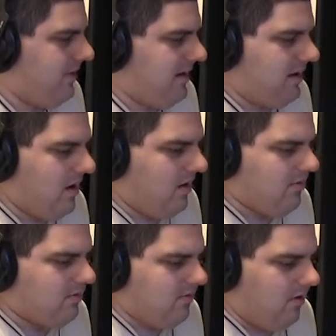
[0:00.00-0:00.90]
and
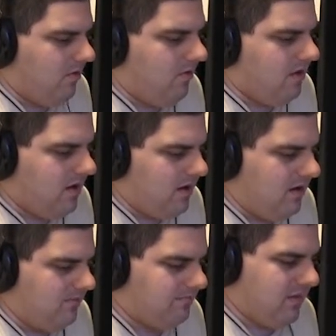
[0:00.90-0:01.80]
also
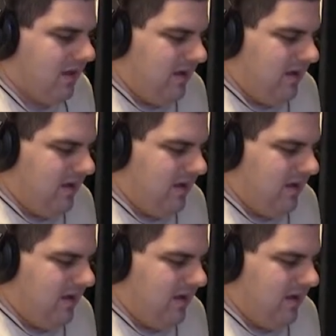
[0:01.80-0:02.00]
um,